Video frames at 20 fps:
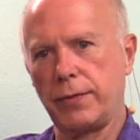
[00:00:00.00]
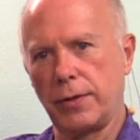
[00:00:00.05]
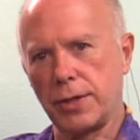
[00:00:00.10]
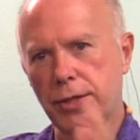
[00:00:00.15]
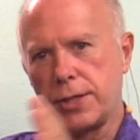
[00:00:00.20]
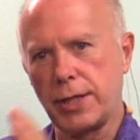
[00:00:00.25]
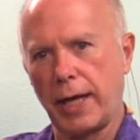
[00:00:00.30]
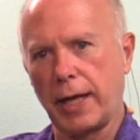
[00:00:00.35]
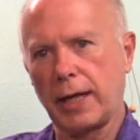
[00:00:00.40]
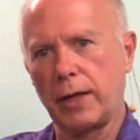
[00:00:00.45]

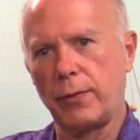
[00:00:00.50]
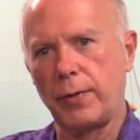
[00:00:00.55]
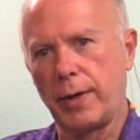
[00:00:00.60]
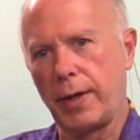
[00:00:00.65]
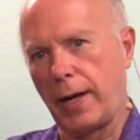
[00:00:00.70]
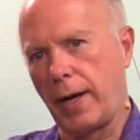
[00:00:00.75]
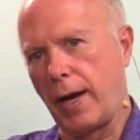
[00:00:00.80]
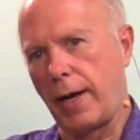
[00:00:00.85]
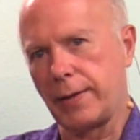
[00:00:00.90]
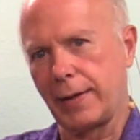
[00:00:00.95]
second one
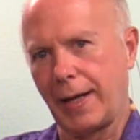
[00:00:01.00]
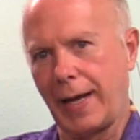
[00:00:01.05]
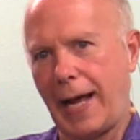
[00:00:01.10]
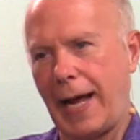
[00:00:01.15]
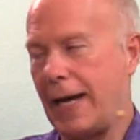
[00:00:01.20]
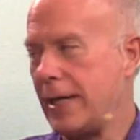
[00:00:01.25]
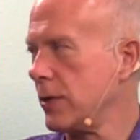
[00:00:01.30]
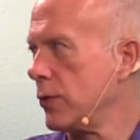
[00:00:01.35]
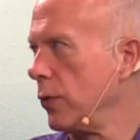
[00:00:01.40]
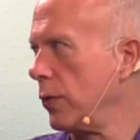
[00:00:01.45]
and on the
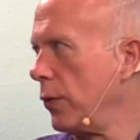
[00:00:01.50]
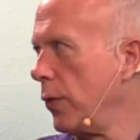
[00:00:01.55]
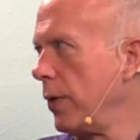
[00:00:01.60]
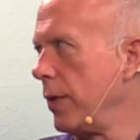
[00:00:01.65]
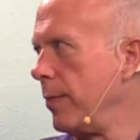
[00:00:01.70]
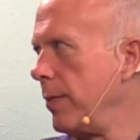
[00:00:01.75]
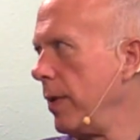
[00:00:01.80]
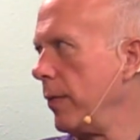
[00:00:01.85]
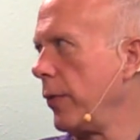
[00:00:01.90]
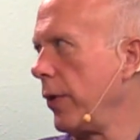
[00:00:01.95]
last one where the
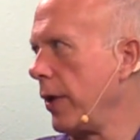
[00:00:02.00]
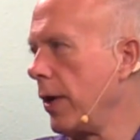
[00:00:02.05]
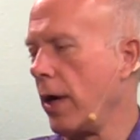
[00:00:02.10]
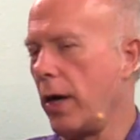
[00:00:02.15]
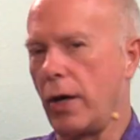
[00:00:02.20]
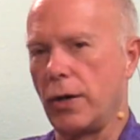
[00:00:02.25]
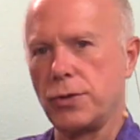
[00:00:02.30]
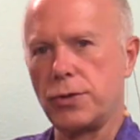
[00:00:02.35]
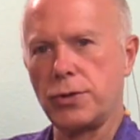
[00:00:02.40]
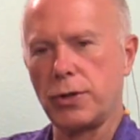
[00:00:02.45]
memory
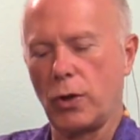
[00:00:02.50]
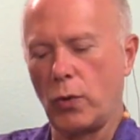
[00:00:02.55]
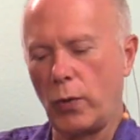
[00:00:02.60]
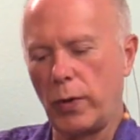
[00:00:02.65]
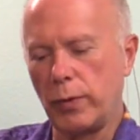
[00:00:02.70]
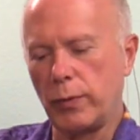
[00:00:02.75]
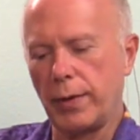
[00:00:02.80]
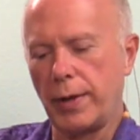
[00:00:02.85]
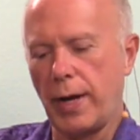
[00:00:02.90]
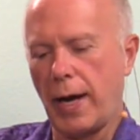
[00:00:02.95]
goes, so
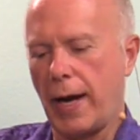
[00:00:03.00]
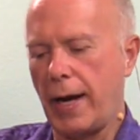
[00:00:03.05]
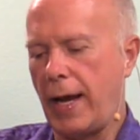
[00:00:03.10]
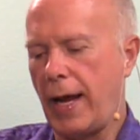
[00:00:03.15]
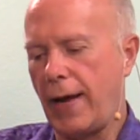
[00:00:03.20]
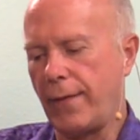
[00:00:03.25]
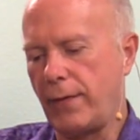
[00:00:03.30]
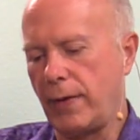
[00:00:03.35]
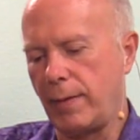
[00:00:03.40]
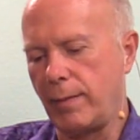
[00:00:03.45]
we will not
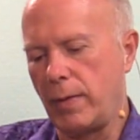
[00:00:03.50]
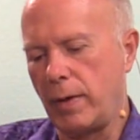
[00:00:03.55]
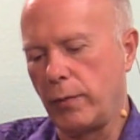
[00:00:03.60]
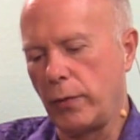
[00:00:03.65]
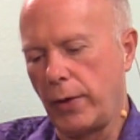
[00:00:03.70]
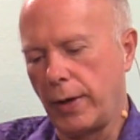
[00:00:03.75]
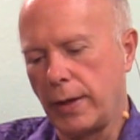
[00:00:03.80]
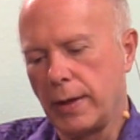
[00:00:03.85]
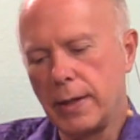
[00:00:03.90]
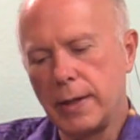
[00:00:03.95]
have any
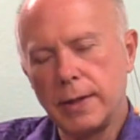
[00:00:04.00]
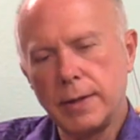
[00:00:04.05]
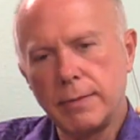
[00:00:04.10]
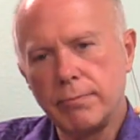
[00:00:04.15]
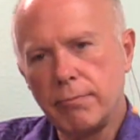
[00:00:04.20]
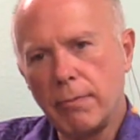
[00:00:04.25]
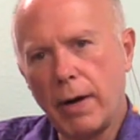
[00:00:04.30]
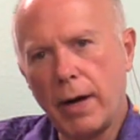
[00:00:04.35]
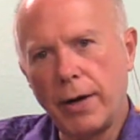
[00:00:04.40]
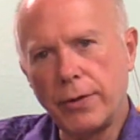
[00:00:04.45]
memory
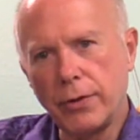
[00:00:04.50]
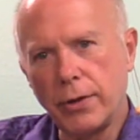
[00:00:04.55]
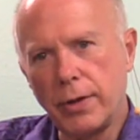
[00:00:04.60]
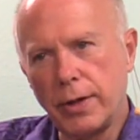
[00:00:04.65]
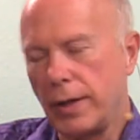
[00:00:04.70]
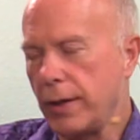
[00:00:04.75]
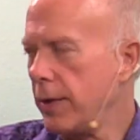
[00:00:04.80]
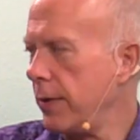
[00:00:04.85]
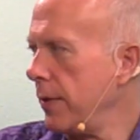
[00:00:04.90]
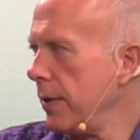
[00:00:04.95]

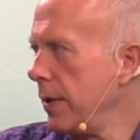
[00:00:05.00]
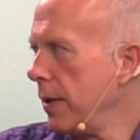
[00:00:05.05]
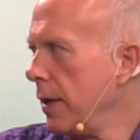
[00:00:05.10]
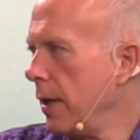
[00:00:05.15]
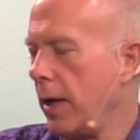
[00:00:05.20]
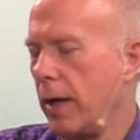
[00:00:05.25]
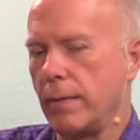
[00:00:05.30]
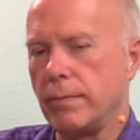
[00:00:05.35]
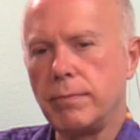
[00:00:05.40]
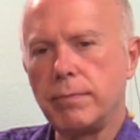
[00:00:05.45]
underneath the
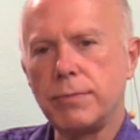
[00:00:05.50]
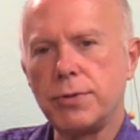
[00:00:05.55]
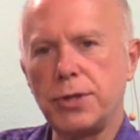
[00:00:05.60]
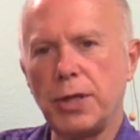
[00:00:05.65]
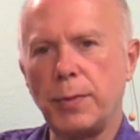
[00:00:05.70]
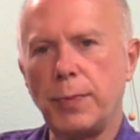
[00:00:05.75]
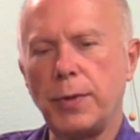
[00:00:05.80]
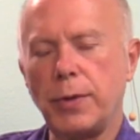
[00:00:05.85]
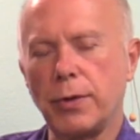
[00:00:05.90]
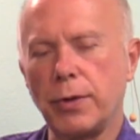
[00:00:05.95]
uh,
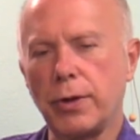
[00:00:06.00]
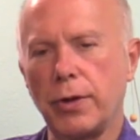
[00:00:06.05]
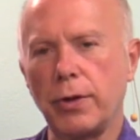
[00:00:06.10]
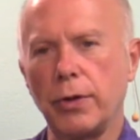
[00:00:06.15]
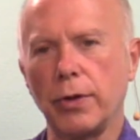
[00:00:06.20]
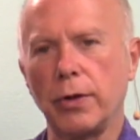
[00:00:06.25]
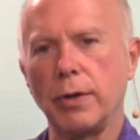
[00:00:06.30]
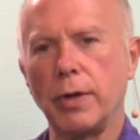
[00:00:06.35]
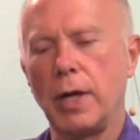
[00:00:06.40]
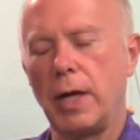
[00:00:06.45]
C P U
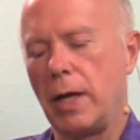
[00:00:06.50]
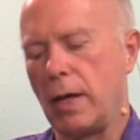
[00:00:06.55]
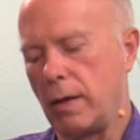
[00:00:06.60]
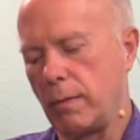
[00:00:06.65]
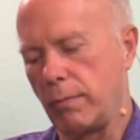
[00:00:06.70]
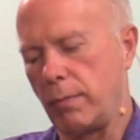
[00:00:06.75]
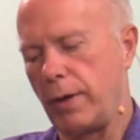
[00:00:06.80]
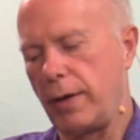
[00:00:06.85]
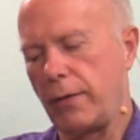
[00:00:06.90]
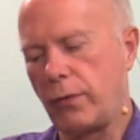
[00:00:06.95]
cooler.
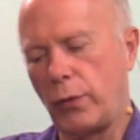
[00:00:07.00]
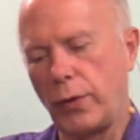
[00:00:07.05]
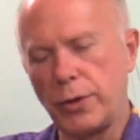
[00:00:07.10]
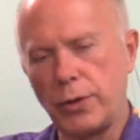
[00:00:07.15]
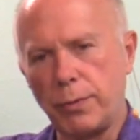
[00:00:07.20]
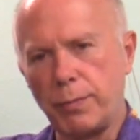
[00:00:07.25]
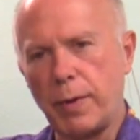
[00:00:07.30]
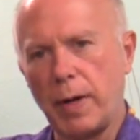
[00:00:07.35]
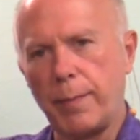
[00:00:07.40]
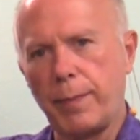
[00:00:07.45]
But if we
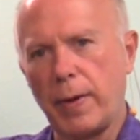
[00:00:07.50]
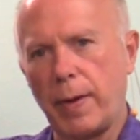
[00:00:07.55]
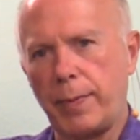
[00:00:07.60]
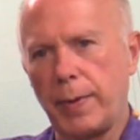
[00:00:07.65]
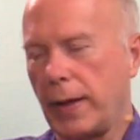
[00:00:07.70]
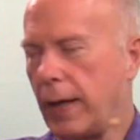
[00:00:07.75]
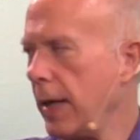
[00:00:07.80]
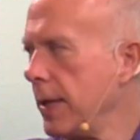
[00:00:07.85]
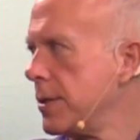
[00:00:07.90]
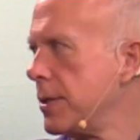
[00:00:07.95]
do bump up
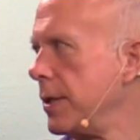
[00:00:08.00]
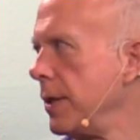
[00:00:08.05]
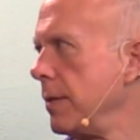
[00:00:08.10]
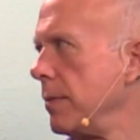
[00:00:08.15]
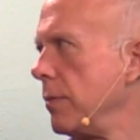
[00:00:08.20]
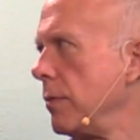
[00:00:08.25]
against it,